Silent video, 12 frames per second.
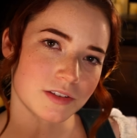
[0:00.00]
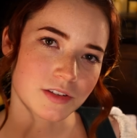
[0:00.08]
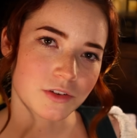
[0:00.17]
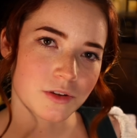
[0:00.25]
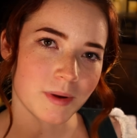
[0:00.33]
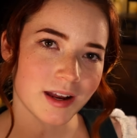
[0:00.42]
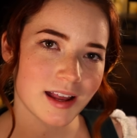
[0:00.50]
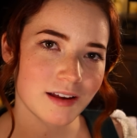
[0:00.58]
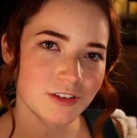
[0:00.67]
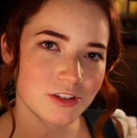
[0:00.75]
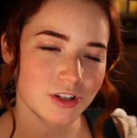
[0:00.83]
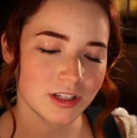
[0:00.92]
So you might
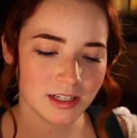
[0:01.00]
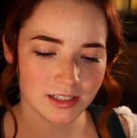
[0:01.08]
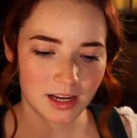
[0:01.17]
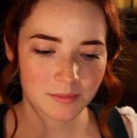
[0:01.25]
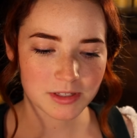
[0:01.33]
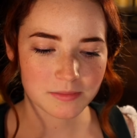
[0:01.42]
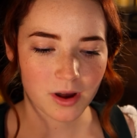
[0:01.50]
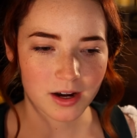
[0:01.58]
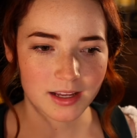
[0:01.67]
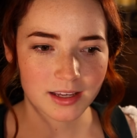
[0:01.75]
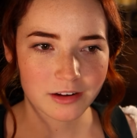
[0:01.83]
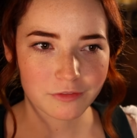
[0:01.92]
have a tricky time
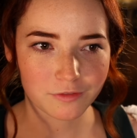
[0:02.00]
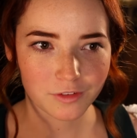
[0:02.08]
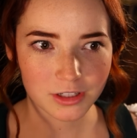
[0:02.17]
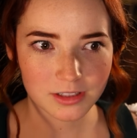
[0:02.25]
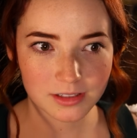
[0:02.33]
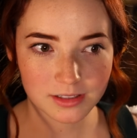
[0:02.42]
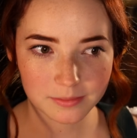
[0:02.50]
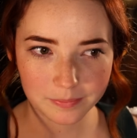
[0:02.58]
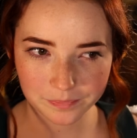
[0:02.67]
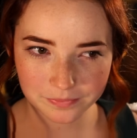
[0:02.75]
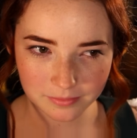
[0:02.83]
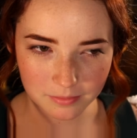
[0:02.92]
spotting it at first,
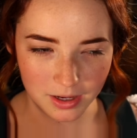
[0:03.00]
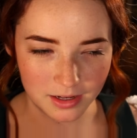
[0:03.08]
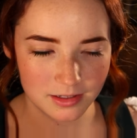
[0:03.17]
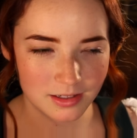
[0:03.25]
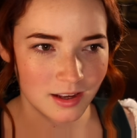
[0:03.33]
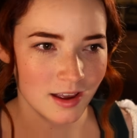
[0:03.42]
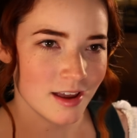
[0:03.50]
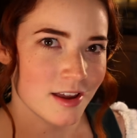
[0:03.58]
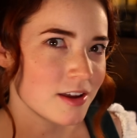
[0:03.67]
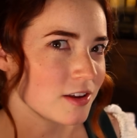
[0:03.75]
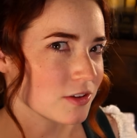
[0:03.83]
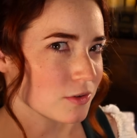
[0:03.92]
but
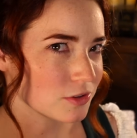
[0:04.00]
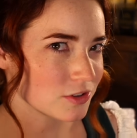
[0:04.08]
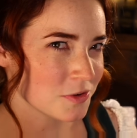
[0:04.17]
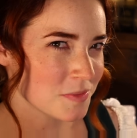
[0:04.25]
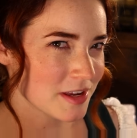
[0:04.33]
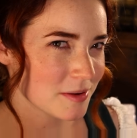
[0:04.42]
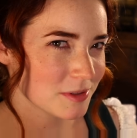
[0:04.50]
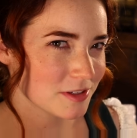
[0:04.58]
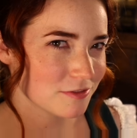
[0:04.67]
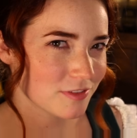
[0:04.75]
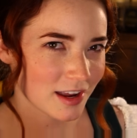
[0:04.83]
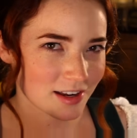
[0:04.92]
you should be able
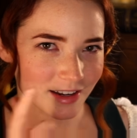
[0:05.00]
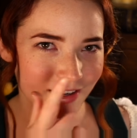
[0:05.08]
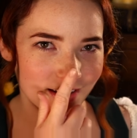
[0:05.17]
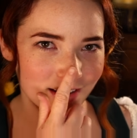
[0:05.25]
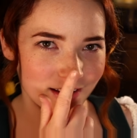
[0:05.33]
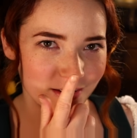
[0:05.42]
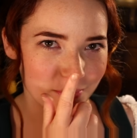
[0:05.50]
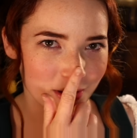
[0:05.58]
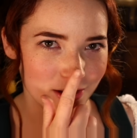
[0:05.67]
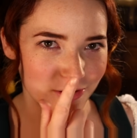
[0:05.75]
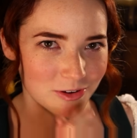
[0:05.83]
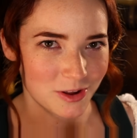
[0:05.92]
to find it
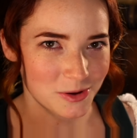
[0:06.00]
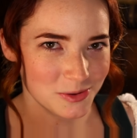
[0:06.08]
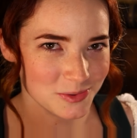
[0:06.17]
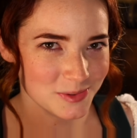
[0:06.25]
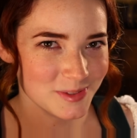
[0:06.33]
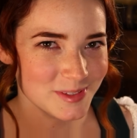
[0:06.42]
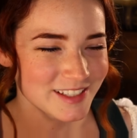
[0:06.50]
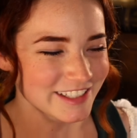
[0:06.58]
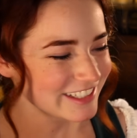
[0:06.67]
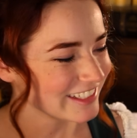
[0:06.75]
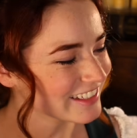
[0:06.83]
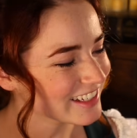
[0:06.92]
by your nose.
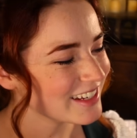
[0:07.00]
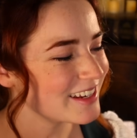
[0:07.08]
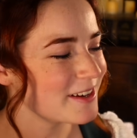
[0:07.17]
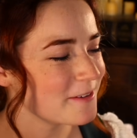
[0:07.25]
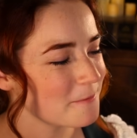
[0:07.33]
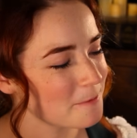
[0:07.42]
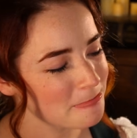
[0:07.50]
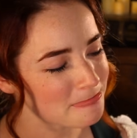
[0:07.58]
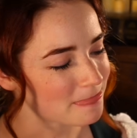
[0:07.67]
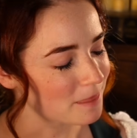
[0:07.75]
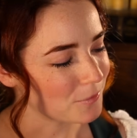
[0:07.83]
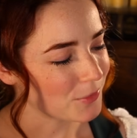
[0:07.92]

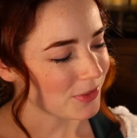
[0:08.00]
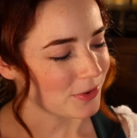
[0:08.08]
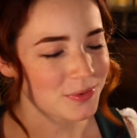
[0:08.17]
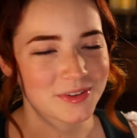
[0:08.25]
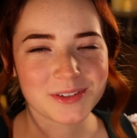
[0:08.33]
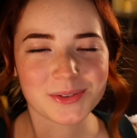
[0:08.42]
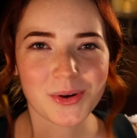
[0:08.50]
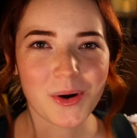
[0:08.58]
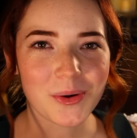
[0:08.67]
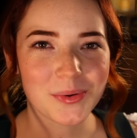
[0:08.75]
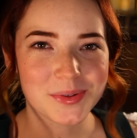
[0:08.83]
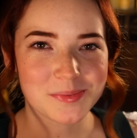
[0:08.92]
The Willow Witch is
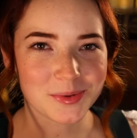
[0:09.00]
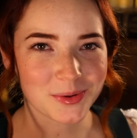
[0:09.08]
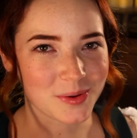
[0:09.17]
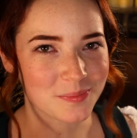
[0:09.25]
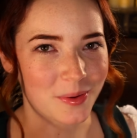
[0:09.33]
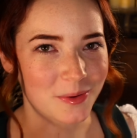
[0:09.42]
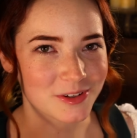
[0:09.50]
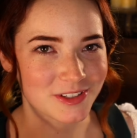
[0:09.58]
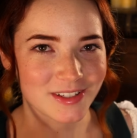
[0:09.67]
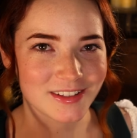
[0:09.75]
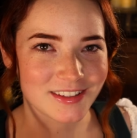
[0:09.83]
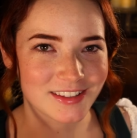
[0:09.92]
always brewing
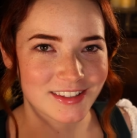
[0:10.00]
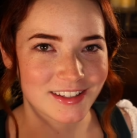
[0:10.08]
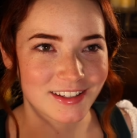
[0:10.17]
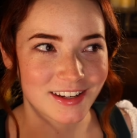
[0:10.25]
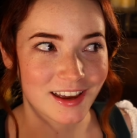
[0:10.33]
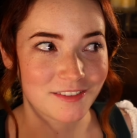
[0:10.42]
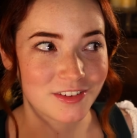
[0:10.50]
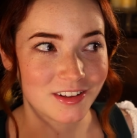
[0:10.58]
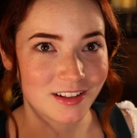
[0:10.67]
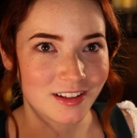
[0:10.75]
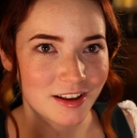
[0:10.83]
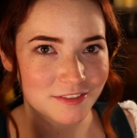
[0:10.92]
potions that have
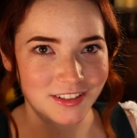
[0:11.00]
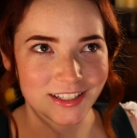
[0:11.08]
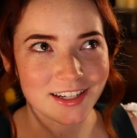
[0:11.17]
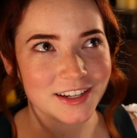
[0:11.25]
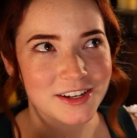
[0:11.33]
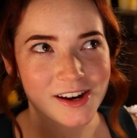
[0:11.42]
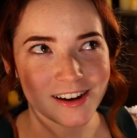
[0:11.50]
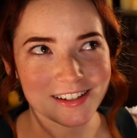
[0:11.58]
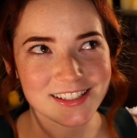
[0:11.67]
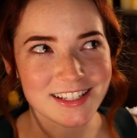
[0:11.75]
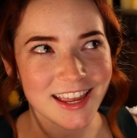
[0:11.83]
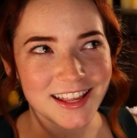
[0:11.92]
a lovely
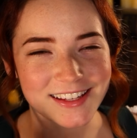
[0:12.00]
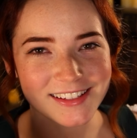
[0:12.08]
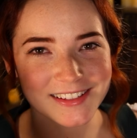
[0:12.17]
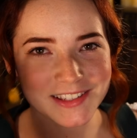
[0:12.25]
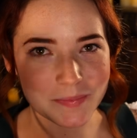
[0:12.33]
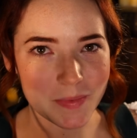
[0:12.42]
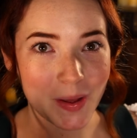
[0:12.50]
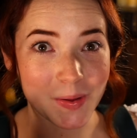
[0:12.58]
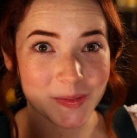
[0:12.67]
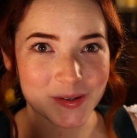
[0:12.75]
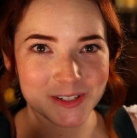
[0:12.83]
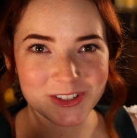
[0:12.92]
intoxicating
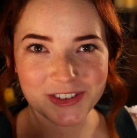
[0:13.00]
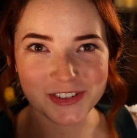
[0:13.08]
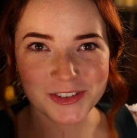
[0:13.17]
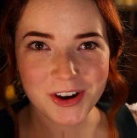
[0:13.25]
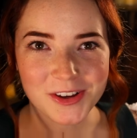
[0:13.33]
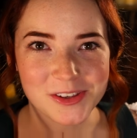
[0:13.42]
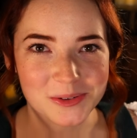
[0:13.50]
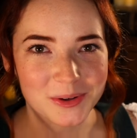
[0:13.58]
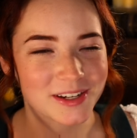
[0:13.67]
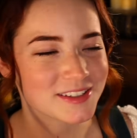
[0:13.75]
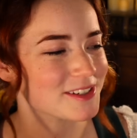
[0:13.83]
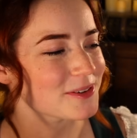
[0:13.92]
smell that should draw you
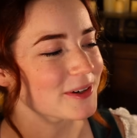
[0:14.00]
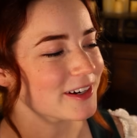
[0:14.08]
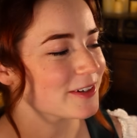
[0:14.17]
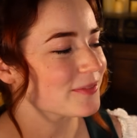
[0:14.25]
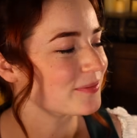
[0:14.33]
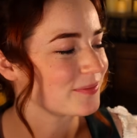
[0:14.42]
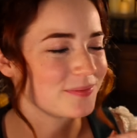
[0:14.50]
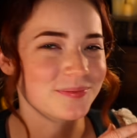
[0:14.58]
right to her.